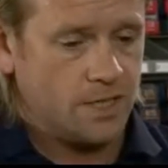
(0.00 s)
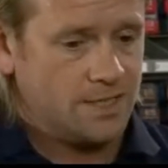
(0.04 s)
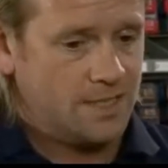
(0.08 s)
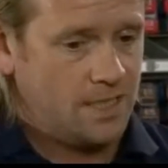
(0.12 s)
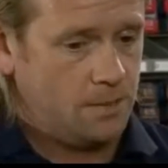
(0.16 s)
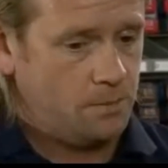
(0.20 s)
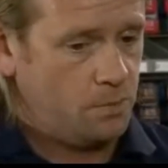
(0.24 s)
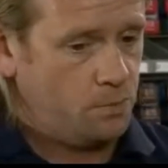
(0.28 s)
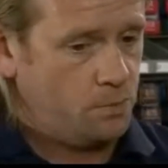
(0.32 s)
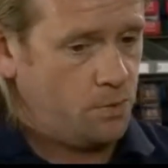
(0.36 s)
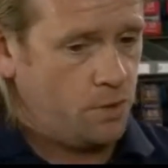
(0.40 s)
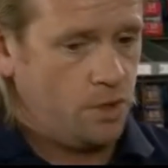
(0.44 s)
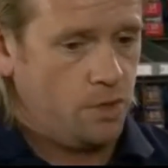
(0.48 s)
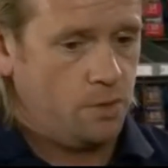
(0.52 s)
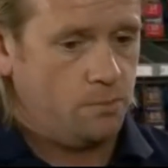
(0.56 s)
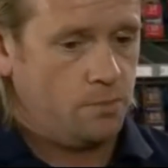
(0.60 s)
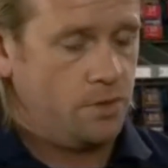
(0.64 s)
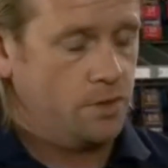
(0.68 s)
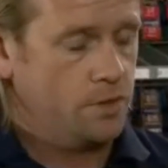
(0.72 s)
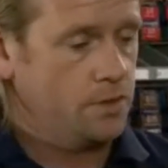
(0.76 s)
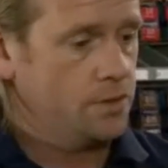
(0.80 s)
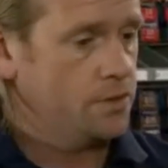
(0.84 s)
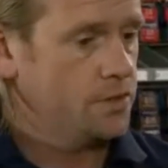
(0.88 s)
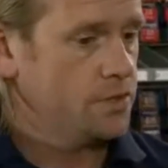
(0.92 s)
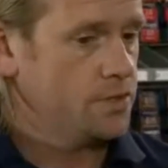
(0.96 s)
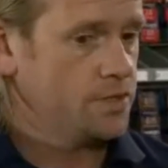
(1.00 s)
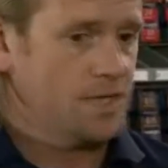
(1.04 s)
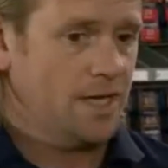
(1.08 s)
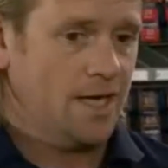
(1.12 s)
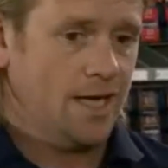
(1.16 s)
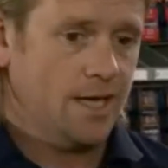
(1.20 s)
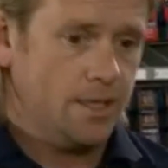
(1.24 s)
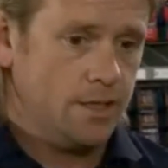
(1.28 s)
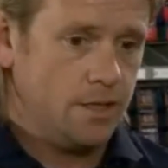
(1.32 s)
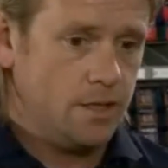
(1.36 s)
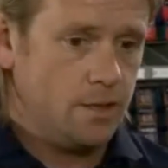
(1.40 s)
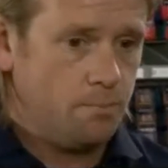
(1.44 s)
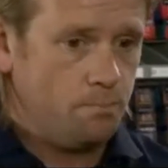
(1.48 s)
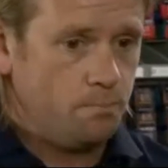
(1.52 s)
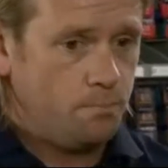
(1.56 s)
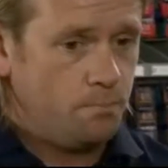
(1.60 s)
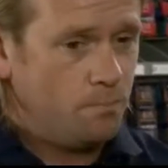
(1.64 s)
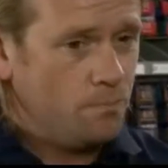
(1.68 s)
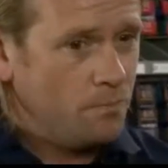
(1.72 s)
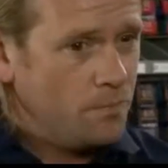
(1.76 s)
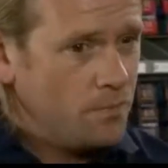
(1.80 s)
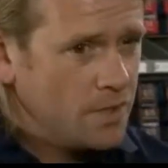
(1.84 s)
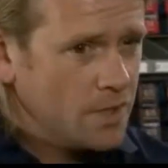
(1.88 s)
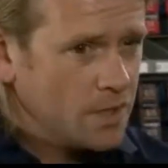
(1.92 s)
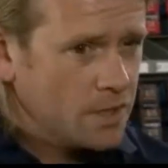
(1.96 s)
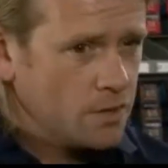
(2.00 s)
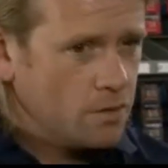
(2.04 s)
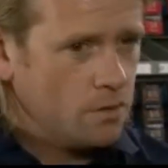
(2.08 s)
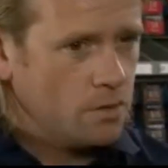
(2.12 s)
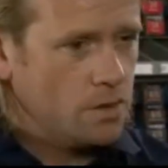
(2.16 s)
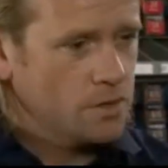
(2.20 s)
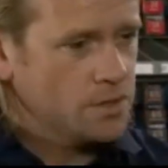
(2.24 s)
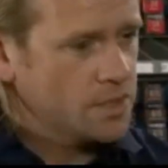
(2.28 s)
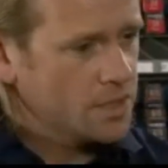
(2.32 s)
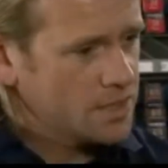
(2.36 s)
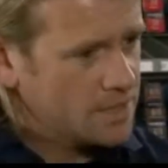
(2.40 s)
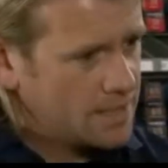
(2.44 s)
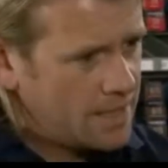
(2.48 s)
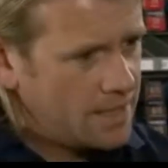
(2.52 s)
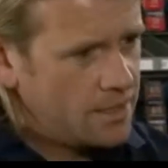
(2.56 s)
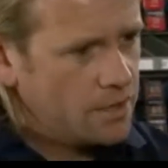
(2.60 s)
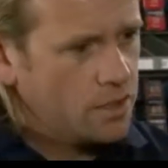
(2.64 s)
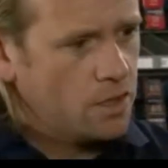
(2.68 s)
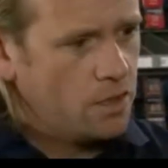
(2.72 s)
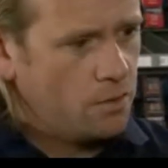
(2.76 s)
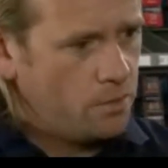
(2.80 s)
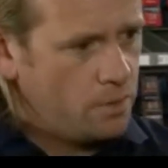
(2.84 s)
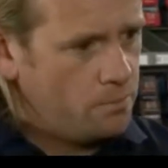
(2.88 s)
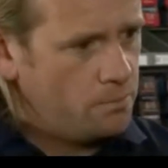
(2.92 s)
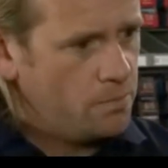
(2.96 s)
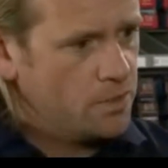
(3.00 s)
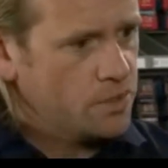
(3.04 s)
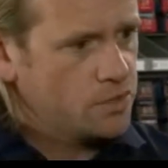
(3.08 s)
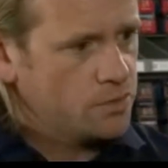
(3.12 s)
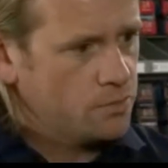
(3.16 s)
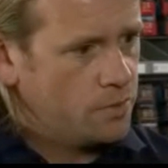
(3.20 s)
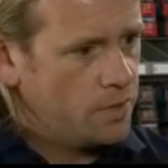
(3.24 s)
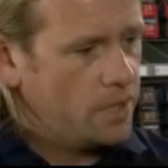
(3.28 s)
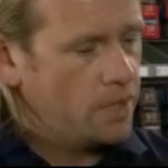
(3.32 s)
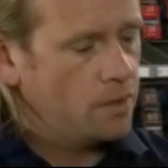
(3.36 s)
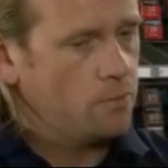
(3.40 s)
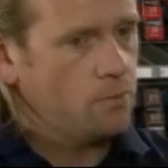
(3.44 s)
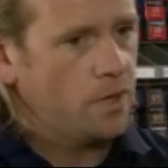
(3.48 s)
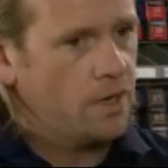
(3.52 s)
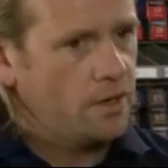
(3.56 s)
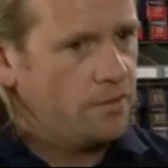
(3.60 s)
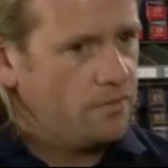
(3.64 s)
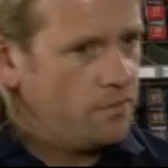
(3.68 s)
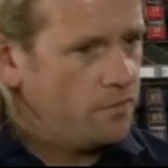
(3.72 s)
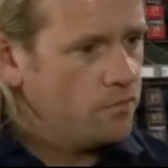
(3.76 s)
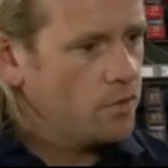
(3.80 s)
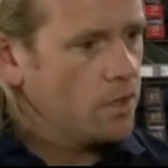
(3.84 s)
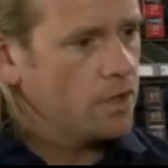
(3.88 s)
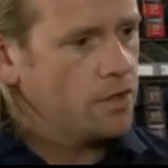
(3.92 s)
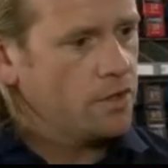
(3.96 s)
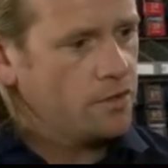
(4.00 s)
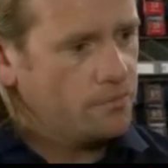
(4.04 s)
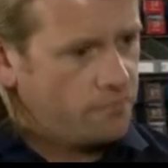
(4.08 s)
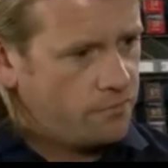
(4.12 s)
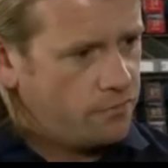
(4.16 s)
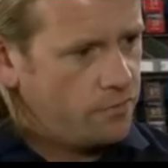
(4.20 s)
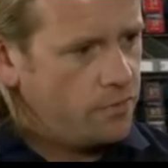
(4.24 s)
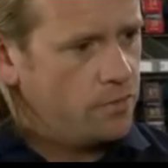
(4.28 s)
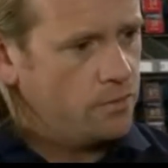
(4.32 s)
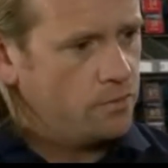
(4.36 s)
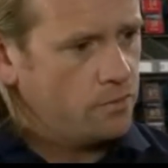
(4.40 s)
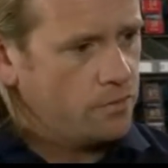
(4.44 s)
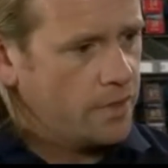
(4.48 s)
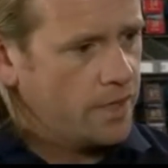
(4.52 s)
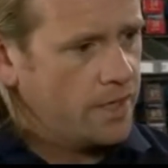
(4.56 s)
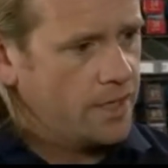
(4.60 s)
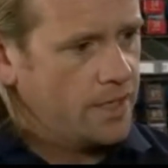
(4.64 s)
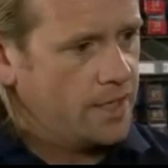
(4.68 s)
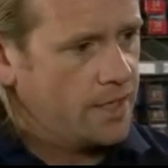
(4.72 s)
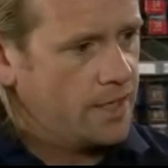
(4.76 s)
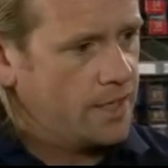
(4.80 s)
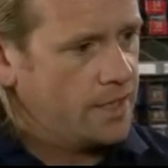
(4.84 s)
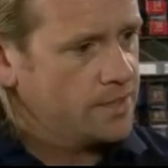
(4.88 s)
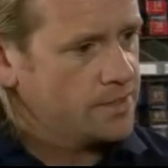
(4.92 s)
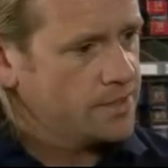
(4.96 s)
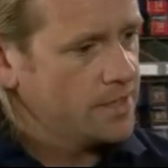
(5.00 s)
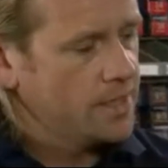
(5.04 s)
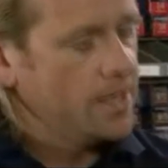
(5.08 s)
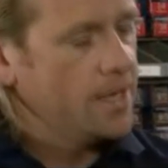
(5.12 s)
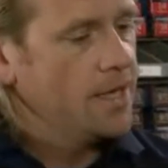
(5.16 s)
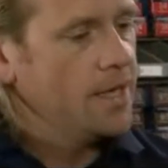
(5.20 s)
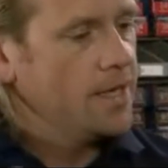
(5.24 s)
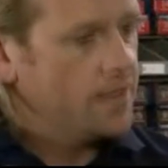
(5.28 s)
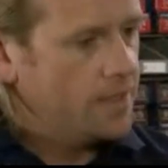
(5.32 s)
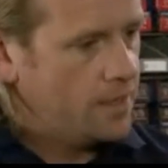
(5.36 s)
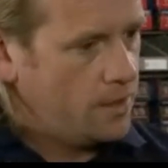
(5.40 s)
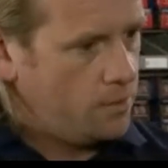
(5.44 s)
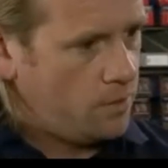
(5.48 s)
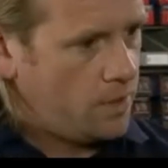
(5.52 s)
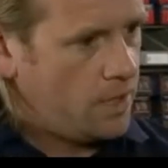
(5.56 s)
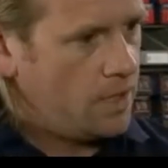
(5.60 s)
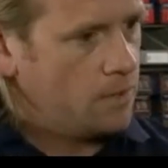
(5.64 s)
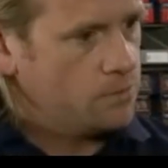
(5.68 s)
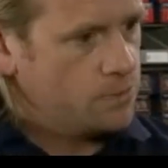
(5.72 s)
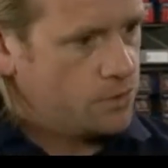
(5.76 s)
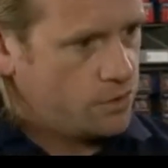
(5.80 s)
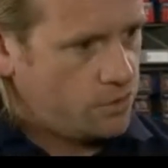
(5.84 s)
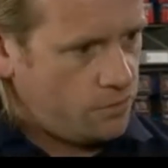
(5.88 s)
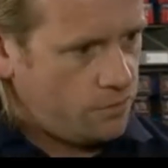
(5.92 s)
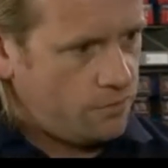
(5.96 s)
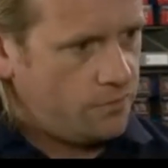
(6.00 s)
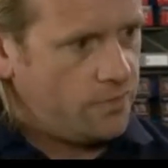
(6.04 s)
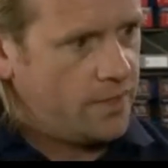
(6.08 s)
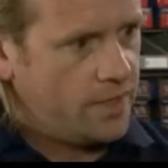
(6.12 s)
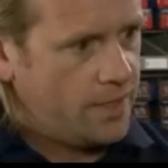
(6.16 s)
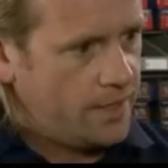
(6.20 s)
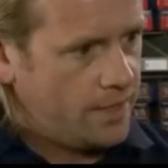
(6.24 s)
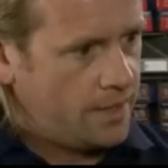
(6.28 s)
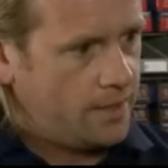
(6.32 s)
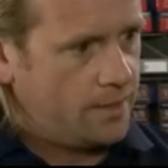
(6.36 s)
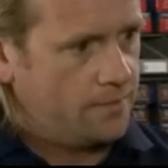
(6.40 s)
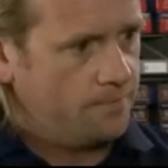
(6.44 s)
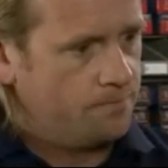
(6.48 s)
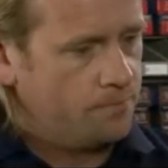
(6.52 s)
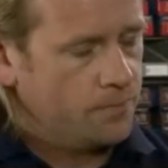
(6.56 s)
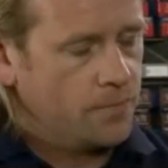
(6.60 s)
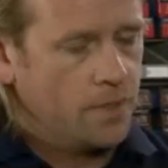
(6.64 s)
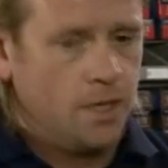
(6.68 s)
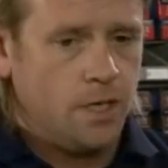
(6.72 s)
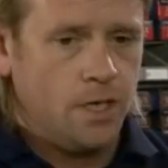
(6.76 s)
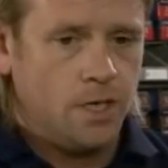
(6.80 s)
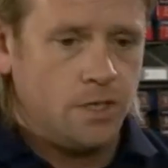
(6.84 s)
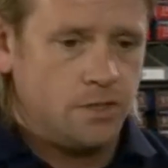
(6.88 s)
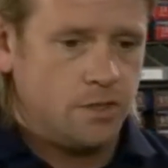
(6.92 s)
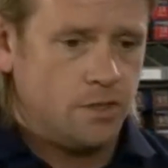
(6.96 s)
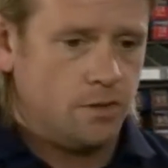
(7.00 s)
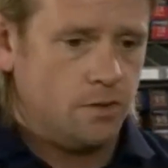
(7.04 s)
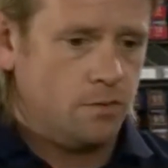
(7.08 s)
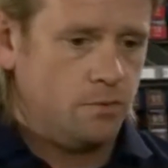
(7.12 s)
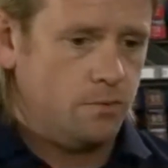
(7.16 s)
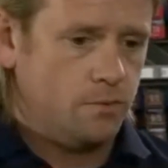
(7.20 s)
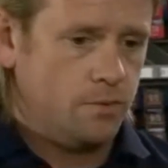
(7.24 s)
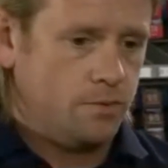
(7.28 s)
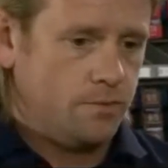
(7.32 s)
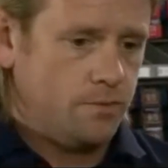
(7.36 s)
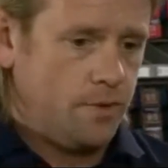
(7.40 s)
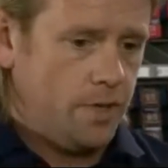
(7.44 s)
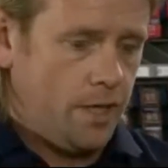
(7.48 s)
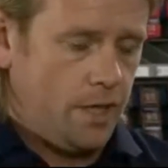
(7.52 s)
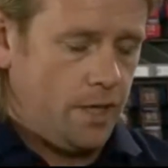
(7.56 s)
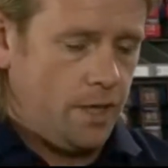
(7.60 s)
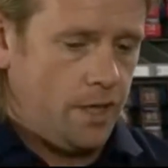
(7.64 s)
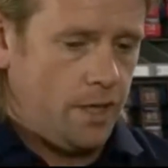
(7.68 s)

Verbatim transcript: semi-permanents, and the colours that kind of go in between, where if you've got the few grey hairs, they will help to cover that. So,